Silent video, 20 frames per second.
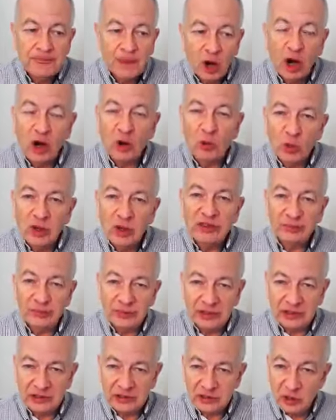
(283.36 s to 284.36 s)
are with
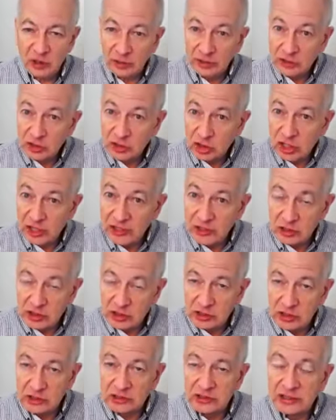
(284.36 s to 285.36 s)
me. So it
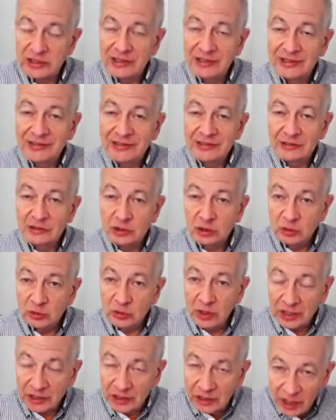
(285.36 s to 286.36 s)
changes to
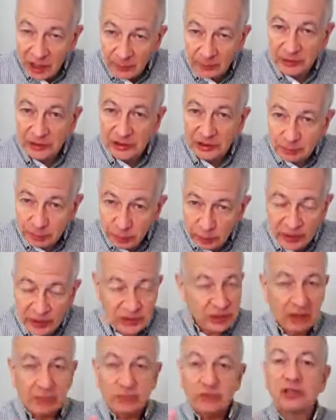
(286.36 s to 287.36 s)
accompanied
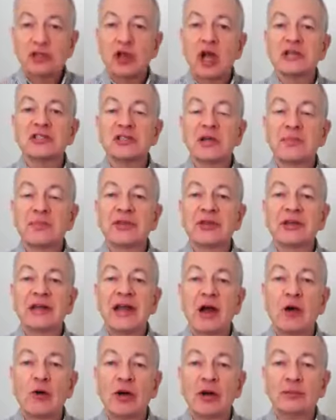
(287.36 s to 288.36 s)
presence. It's not something
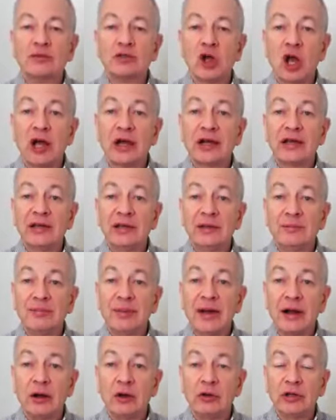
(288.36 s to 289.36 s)
now I'm talking
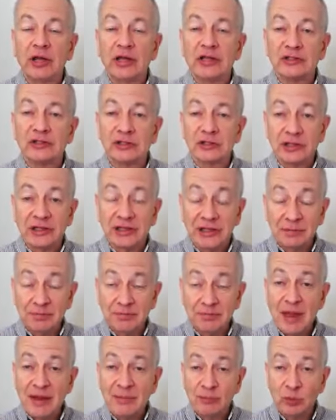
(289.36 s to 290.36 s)
about as in
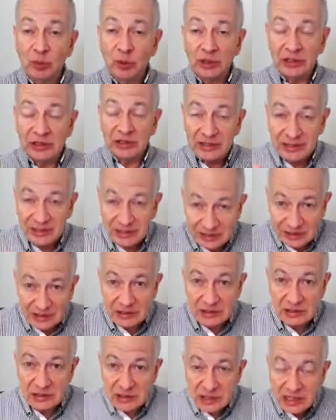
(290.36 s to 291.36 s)
memory. It
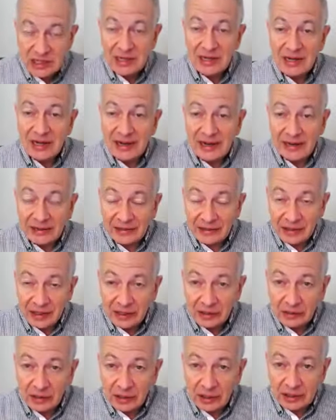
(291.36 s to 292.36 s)
is
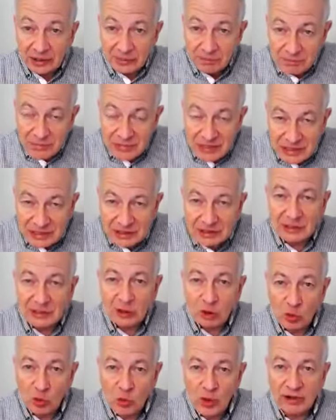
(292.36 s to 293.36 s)
an immediate
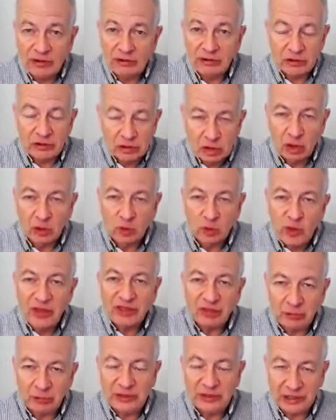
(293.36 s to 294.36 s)
awareness. You're
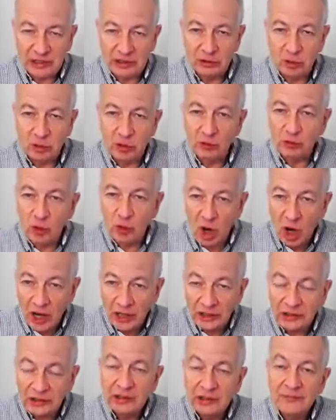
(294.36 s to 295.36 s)
with me. Your
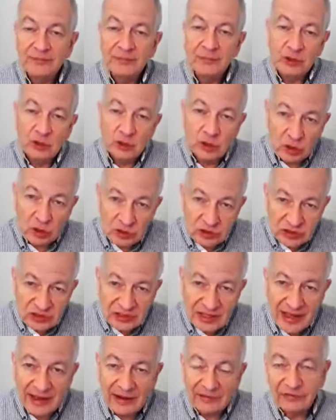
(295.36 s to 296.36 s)
rod, your
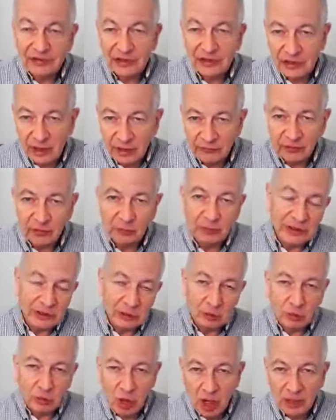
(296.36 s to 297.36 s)
staff, they comfort me. The
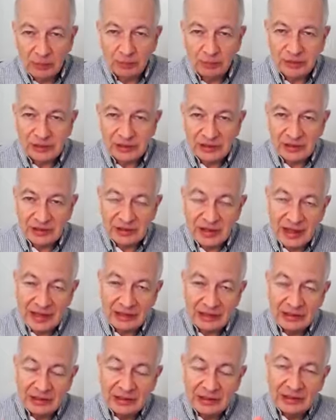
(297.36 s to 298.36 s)
rod being that
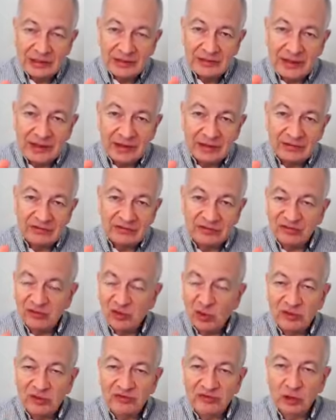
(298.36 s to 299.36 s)
that
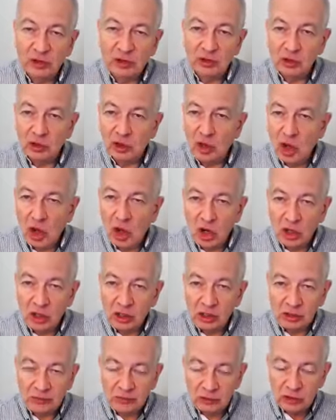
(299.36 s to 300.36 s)
4 foot
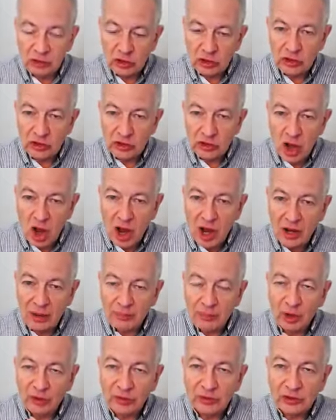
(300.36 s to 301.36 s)
long
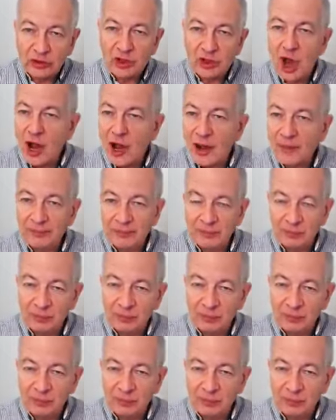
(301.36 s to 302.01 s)
knob on the top